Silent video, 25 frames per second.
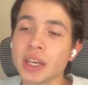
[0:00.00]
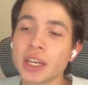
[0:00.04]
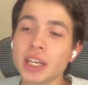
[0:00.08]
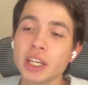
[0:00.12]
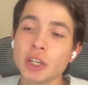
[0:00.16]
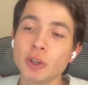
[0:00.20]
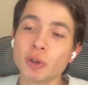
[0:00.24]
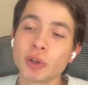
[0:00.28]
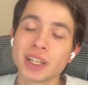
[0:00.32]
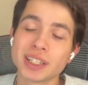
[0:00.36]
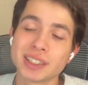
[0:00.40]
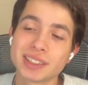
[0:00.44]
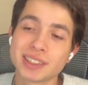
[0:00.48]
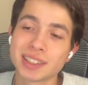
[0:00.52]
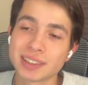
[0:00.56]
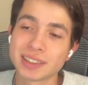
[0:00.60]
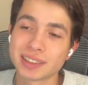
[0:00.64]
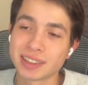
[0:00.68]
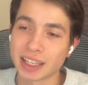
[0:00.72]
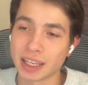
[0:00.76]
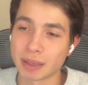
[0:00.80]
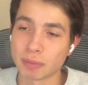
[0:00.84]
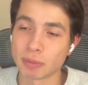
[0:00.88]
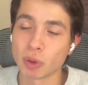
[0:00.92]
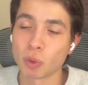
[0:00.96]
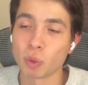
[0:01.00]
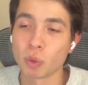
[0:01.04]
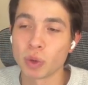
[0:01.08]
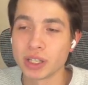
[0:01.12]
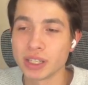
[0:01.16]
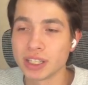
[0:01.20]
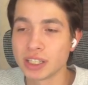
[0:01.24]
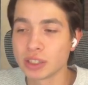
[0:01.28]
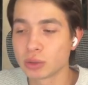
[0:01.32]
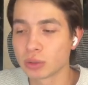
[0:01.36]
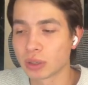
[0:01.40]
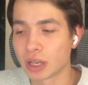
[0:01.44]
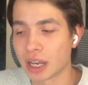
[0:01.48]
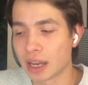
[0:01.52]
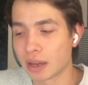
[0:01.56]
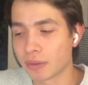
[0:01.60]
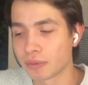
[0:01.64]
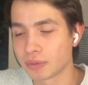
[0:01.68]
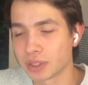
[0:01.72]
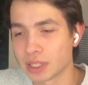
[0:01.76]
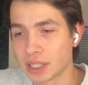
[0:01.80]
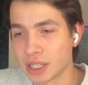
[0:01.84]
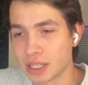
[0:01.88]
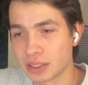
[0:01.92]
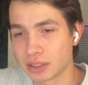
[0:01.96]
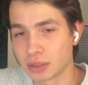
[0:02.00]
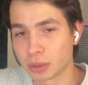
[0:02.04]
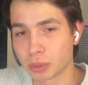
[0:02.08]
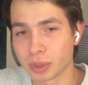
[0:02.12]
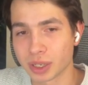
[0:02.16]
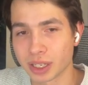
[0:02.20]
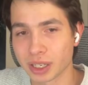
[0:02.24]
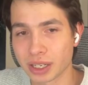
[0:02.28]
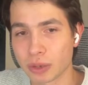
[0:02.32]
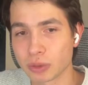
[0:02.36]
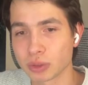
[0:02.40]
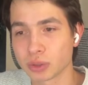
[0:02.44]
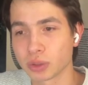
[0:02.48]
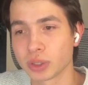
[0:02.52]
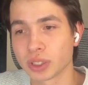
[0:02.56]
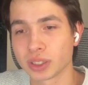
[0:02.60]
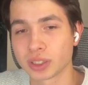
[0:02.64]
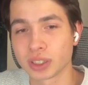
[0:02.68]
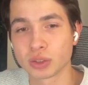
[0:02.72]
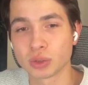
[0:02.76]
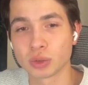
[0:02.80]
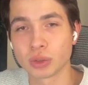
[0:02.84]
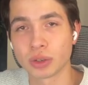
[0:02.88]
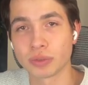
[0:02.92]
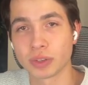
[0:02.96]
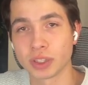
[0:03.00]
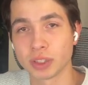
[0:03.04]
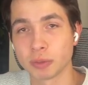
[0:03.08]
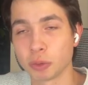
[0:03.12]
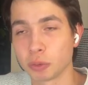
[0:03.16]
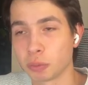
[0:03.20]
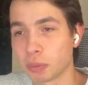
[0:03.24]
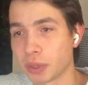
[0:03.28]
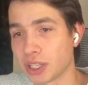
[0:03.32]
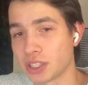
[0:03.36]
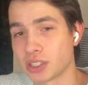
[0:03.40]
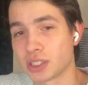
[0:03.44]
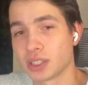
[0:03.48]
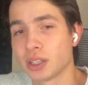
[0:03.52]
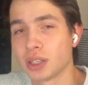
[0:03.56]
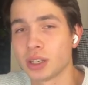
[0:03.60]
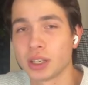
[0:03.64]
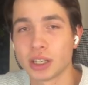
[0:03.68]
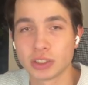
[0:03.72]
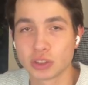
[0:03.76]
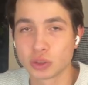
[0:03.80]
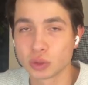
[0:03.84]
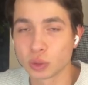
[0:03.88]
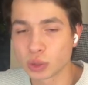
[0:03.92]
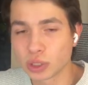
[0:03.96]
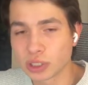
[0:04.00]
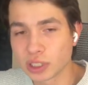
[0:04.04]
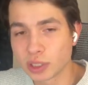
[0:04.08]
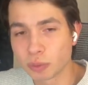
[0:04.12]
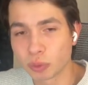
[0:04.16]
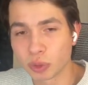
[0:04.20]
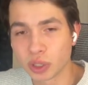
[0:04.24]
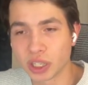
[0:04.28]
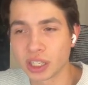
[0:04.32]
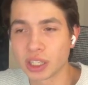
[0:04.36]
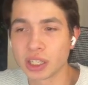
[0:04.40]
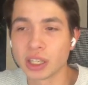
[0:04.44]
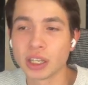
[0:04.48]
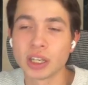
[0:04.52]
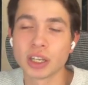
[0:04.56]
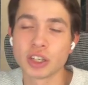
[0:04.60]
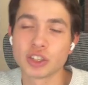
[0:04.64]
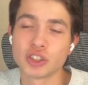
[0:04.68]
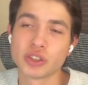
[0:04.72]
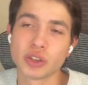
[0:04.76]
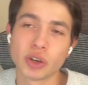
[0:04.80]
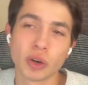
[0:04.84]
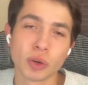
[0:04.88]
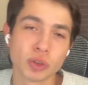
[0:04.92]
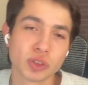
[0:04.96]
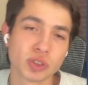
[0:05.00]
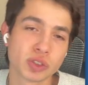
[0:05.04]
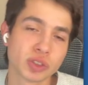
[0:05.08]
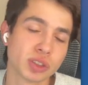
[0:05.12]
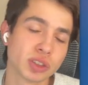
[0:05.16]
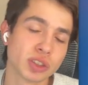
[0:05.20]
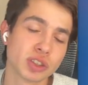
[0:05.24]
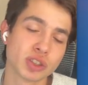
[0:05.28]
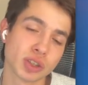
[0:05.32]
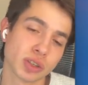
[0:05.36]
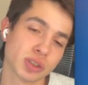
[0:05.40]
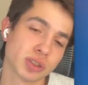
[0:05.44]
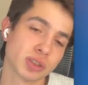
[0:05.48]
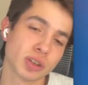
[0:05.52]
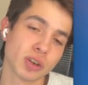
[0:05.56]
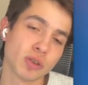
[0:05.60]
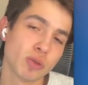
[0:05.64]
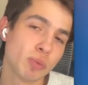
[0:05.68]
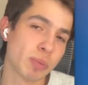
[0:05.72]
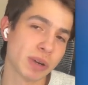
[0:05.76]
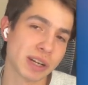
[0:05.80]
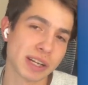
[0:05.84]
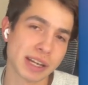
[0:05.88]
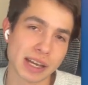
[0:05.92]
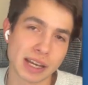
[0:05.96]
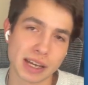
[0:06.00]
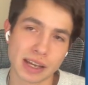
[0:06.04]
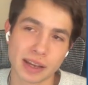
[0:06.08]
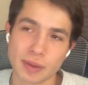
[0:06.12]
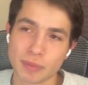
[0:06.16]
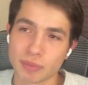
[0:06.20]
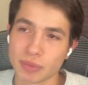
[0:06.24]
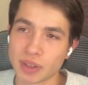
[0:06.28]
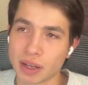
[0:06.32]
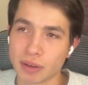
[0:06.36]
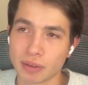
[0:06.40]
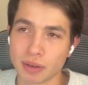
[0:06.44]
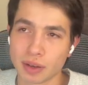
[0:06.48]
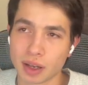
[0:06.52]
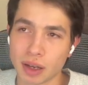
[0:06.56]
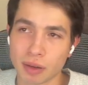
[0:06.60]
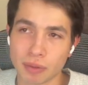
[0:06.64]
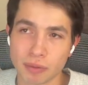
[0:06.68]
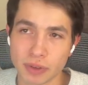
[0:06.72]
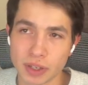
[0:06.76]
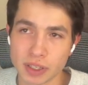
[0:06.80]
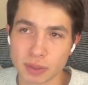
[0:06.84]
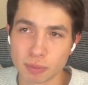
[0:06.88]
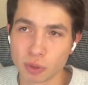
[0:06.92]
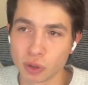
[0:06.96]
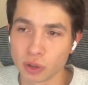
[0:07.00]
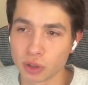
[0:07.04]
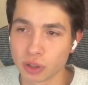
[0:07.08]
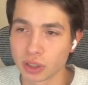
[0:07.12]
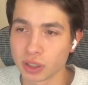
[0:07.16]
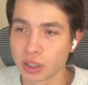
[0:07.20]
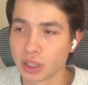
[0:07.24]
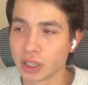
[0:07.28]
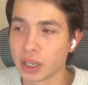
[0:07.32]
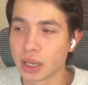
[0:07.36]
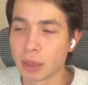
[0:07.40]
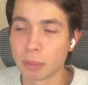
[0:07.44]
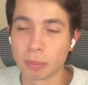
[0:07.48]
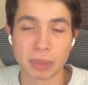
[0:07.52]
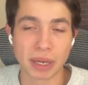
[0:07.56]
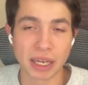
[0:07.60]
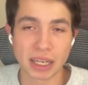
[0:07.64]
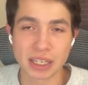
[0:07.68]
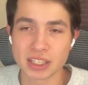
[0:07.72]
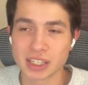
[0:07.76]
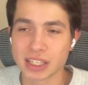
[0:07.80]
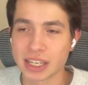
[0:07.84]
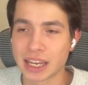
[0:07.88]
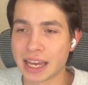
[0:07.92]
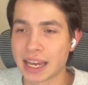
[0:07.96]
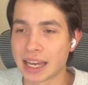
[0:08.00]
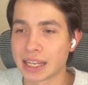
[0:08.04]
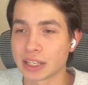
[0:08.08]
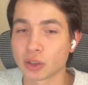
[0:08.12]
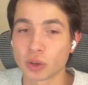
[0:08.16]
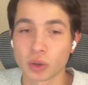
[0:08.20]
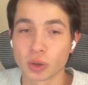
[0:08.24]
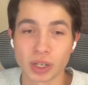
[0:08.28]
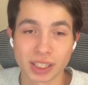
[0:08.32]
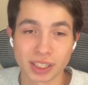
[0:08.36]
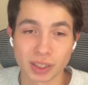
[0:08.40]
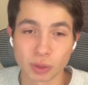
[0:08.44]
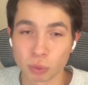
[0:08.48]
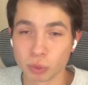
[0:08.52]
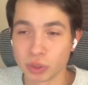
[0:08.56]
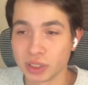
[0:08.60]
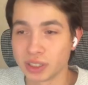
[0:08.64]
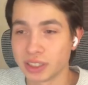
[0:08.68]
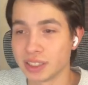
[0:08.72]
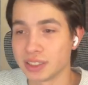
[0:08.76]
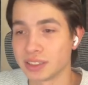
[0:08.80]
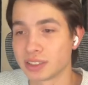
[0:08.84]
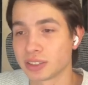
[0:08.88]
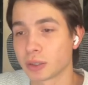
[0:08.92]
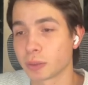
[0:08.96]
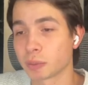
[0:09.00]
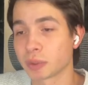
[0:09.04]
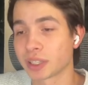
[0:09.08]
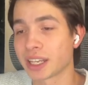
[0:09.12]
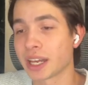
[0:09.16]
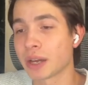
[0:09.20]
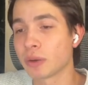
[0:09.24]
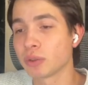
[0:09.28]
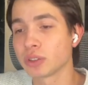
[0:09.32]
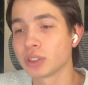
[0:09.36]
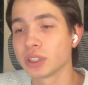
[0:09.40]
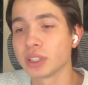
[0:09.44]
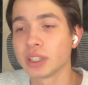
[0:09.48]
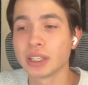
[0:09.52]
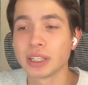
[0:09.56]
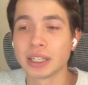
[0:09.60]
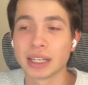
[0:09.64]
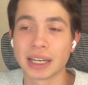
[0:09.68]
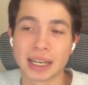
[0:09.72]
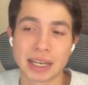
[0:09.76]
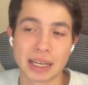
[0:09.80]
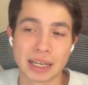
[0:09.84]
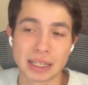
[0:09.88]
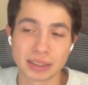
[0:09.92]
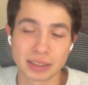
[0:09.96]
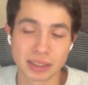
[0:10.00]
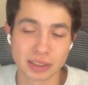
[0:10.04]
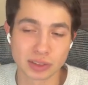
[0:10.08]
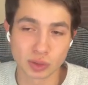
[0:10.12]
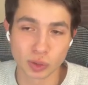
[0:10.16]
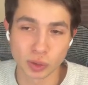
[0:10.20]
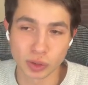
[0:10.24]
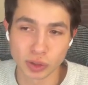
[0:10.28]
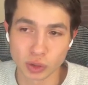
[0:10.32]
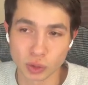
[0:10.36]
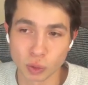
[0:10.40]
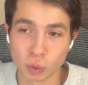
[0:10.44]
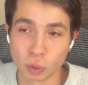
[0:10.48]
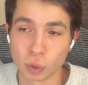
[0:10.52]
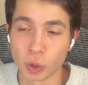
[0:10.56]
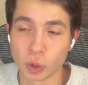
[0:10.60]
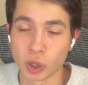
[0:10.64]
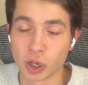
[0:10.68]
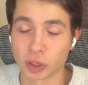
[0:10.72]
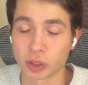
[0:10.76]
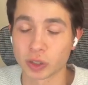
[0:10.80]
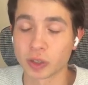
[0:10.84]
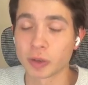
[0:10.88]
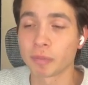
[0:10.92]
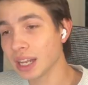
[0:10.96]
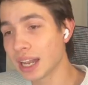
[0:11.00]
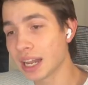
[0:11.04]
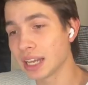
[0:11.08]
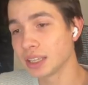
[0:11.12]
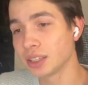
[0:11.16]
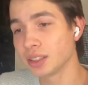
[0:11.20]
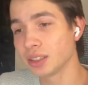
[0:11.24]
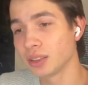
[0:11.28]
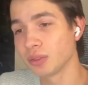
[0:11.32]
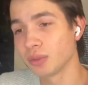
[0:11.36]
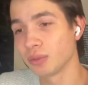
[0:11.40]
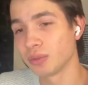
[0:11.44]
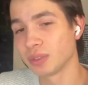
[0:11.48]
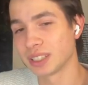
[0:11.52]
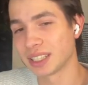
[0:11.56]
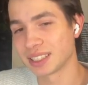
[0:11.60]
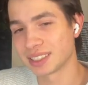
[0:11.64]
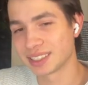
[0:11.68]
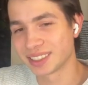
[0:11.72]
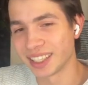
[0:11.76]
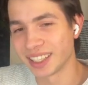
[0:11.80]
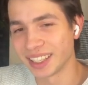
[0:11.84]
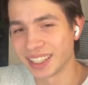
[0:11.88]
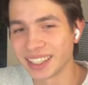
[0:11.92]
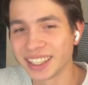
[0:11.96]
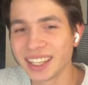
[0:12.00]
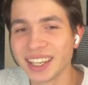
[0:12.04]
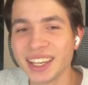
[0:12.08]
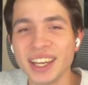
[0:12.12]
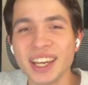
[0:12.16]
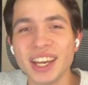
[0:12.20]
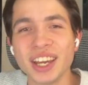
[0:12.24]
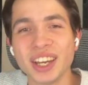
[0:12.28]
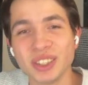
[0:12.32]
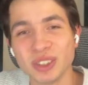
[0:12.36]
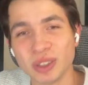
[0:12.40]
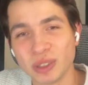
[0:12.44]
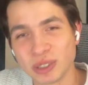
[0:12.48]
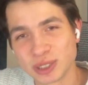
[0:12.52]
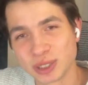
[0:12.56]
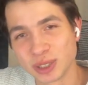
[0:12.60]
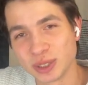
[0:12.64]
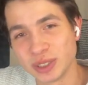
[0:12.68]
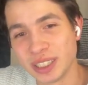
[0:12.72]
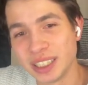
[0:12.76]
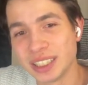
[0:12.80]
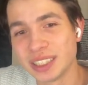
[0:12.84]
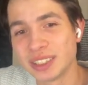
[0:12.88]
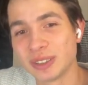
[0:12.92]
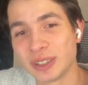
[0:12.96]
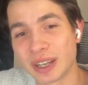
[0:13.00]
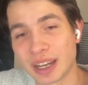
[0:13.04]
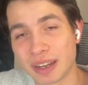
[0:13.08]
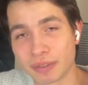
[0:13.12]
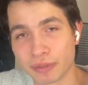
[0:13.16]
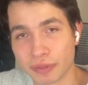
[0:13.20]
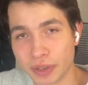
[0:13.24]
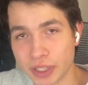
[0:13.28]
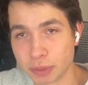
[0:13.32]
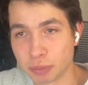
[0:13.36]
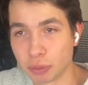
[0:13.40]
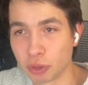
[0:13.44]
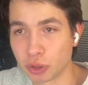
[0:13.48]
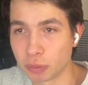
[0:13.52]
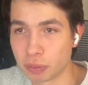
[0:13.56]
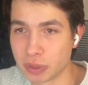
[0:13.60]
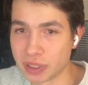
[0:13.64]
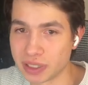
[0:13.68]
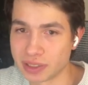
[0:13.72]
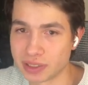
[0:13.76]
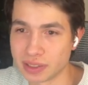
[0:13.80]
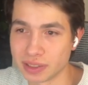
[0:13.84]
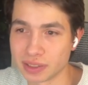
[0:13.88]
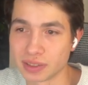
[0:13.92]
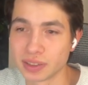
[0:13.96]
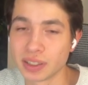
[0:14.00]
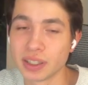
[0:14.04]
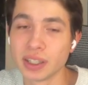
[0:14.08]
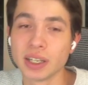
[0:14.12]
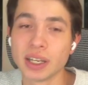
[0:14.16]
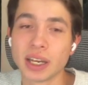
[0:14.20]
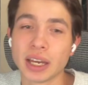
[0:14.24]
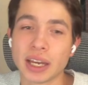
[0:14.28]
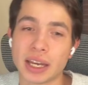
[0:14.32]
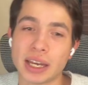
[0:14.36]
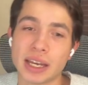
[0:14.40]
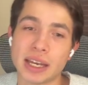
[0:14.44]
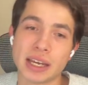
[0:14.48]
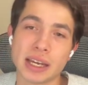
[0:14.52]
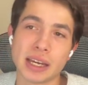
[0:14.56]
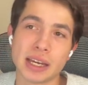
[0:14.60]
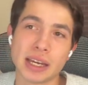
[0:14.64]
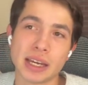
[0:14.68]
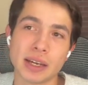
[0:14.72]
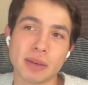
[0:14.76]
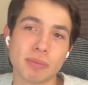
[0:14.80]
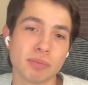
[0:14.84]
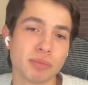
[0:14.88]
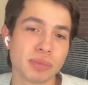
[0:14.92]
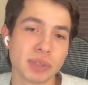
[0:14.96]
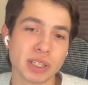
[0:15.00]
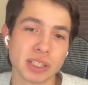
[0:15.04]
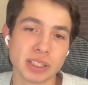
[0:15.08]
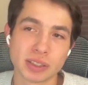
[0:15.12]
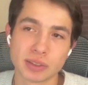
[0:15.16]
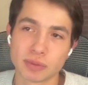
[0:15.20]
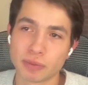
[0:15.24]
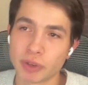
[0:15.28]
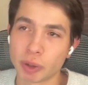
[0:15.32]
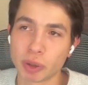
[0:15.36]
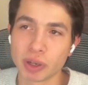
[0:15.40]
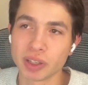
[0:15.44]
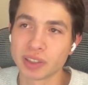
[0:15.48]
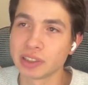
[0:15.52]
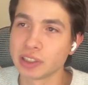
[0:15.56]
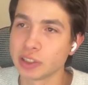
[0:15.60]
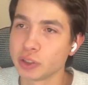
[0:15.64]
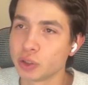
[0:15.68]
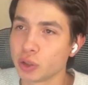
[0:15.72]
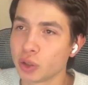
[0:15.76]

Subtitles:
Here it's the same. We need to have the Instagram account connected to a Facebook page. It's totally free. Just open a Facebook page and connect with the Instagram account, and it's going to work. And last thing, you also need to have Facebook business. It's very easily.